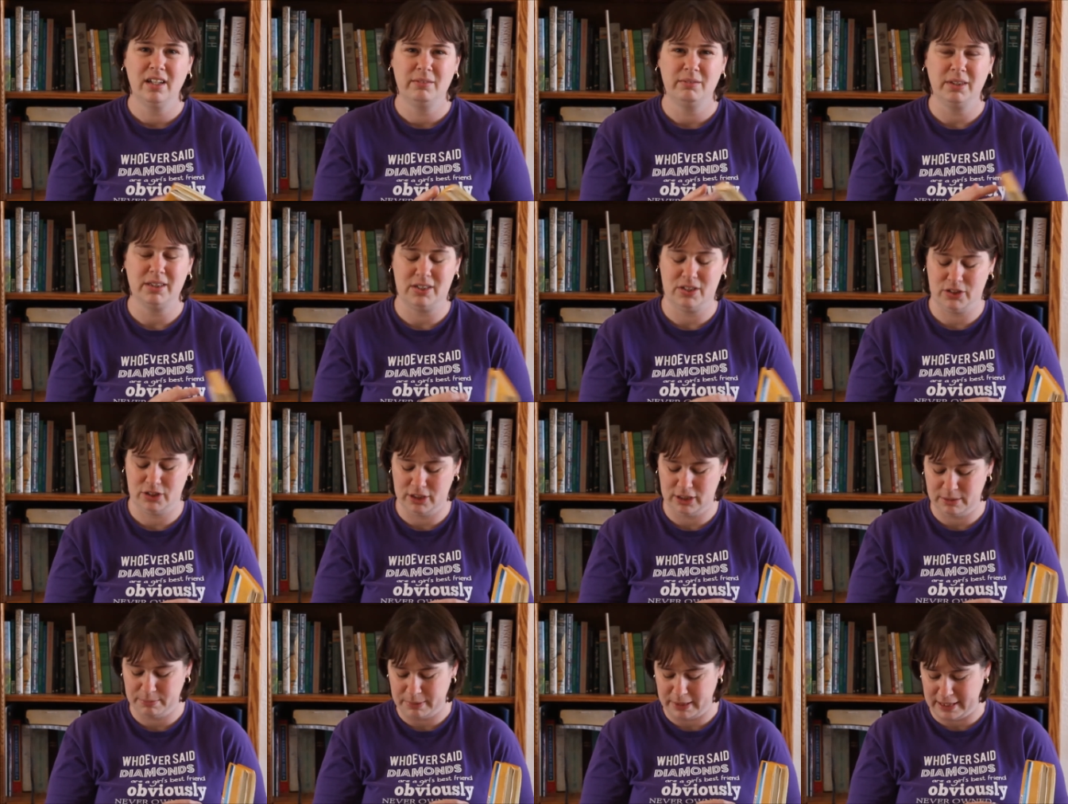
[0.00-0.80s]
not so
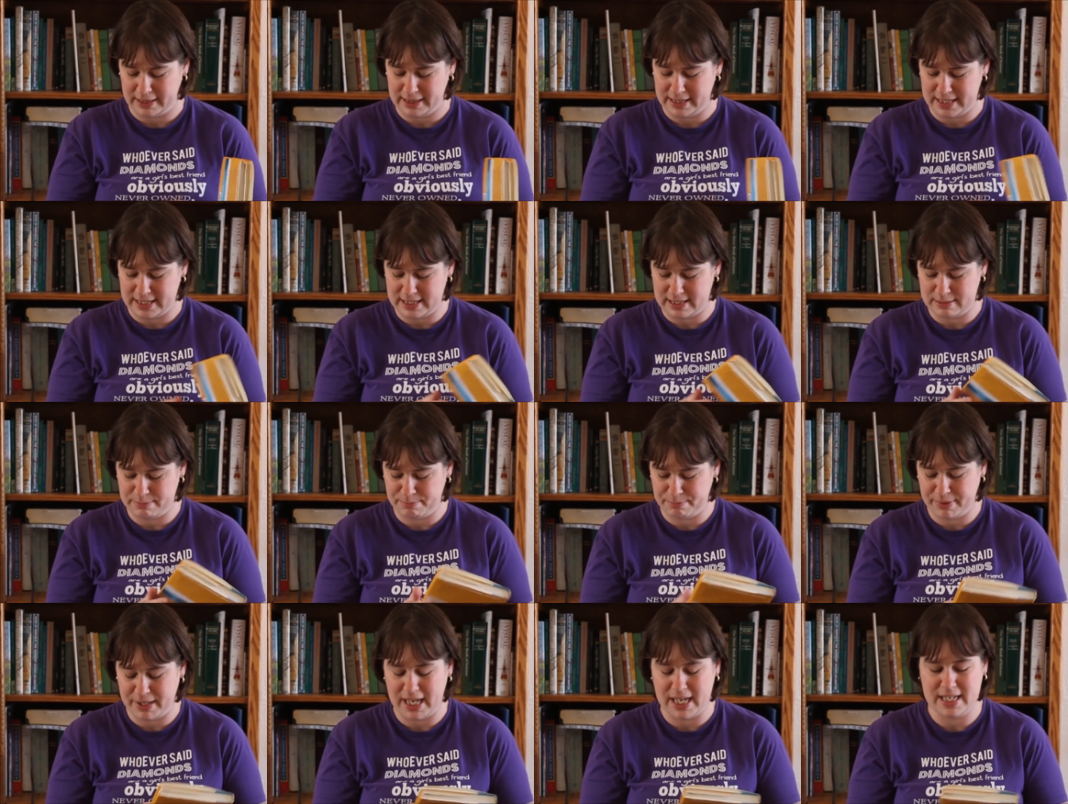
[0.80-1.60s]
sure about this.
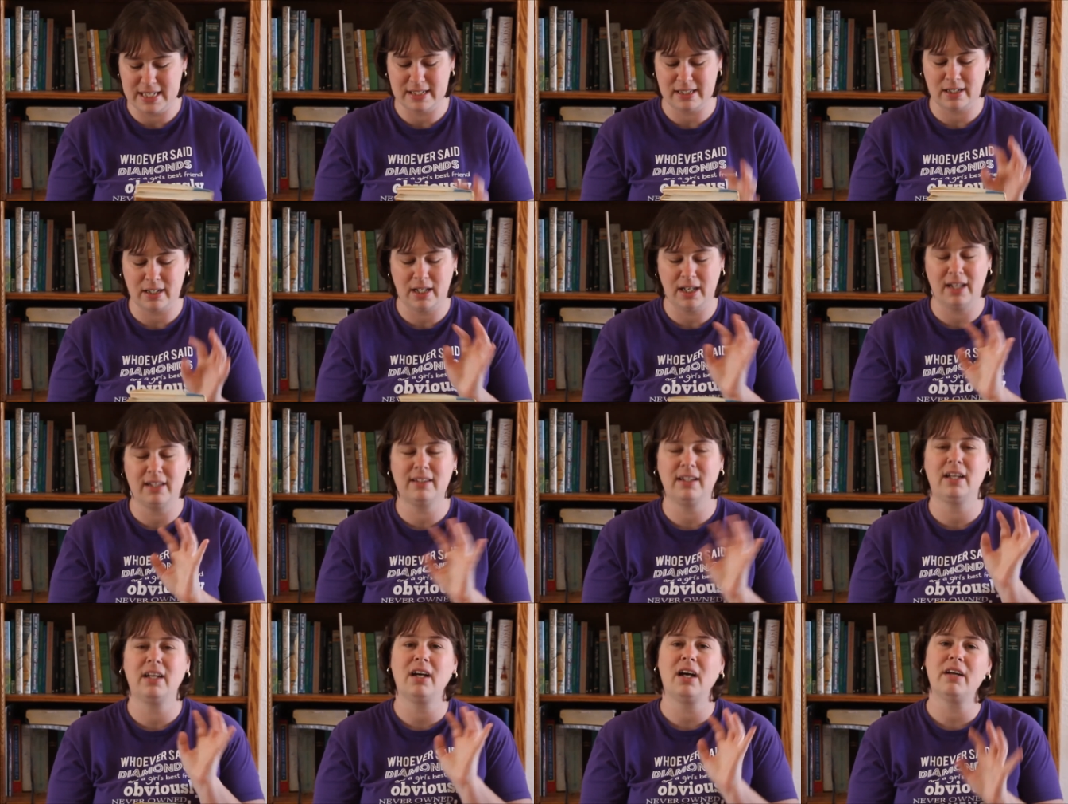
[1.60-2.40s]
But as
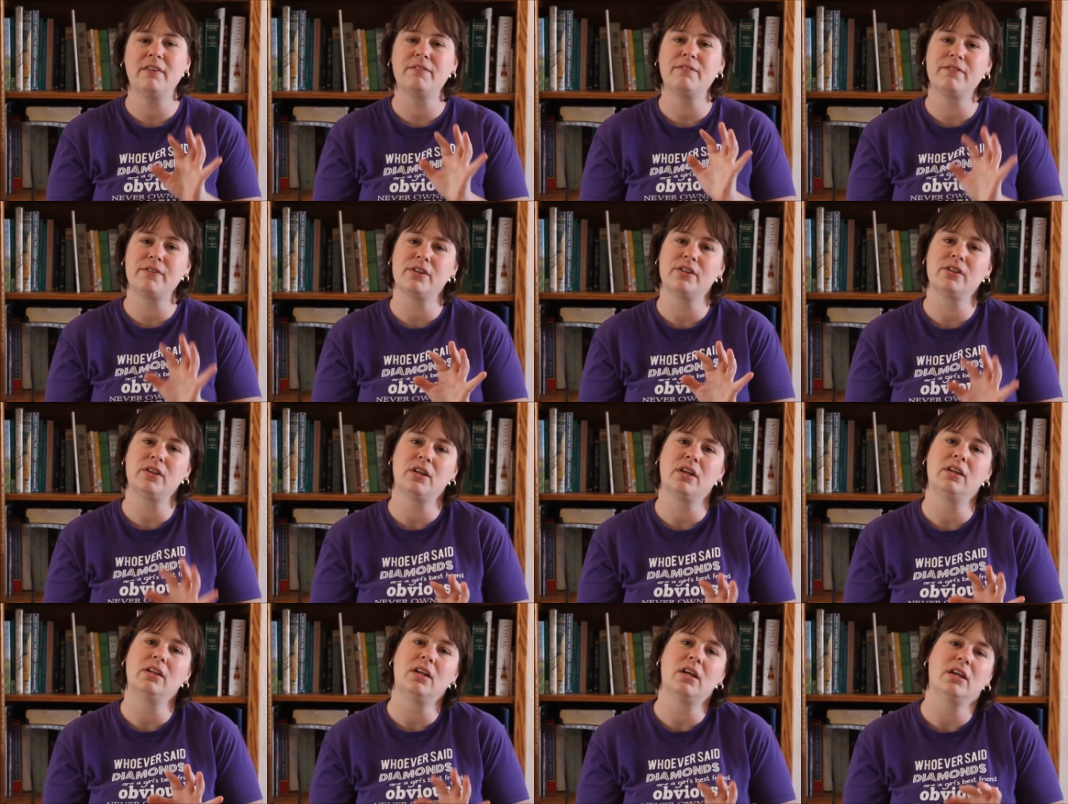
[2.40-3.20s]
I got further
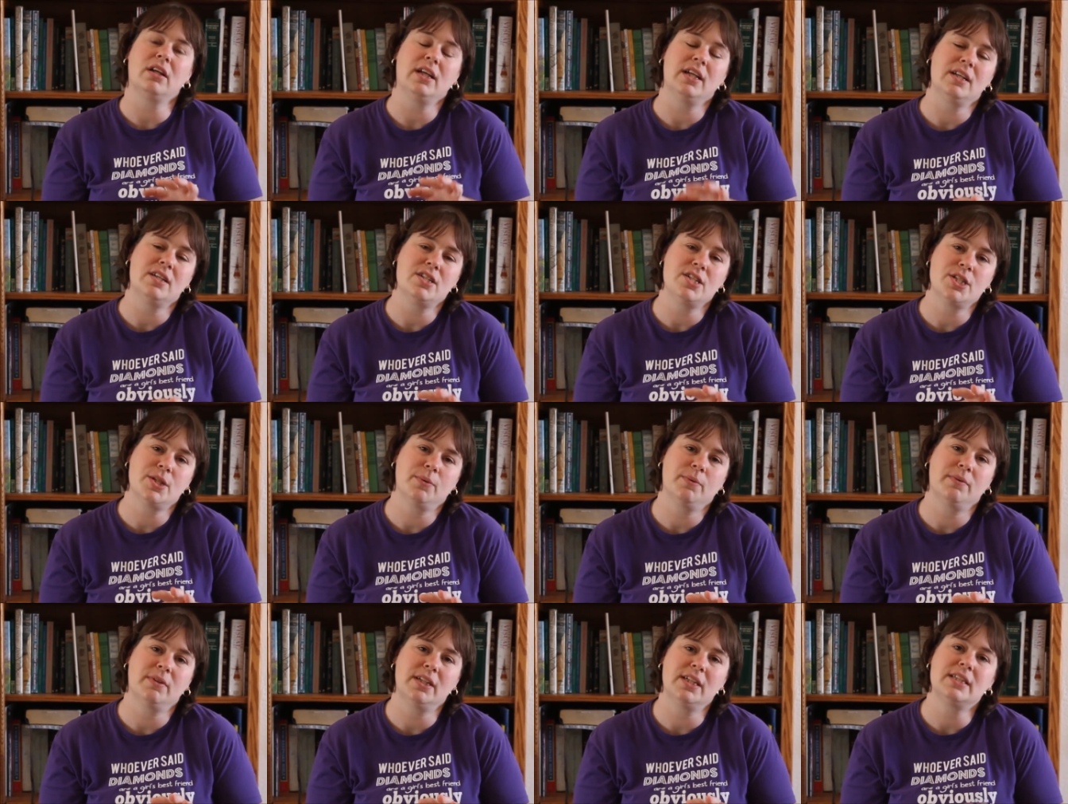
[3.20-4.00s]
along
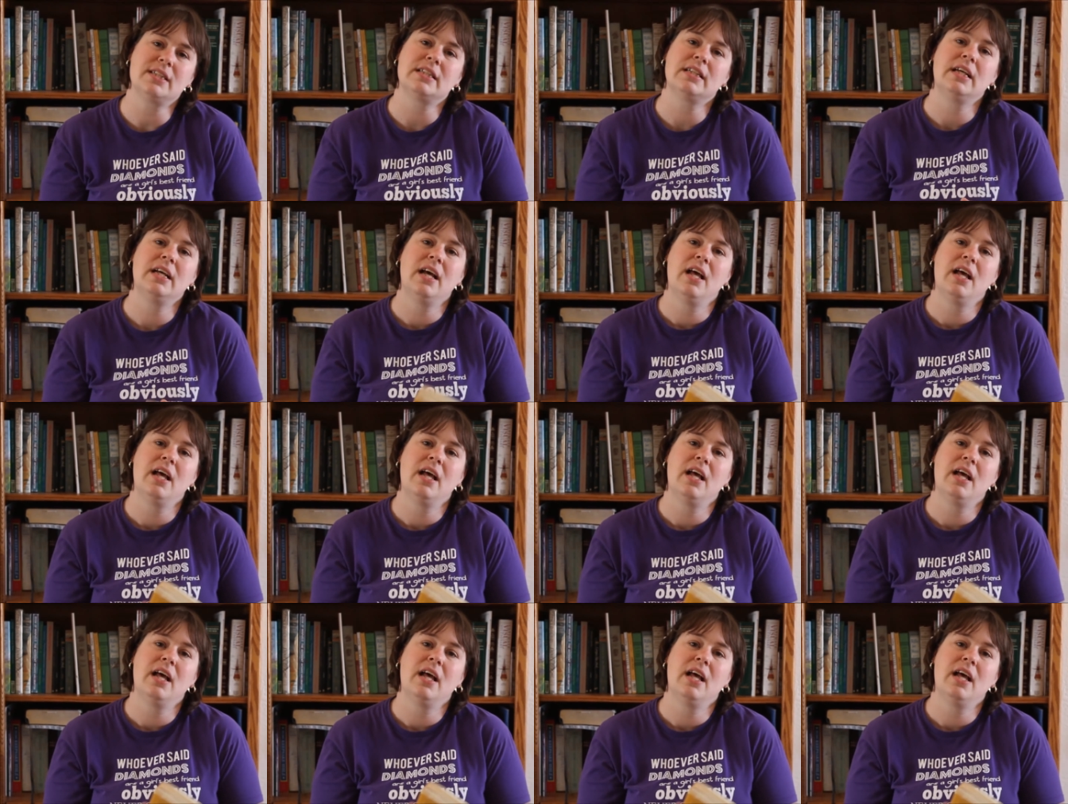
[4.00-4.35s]
into it,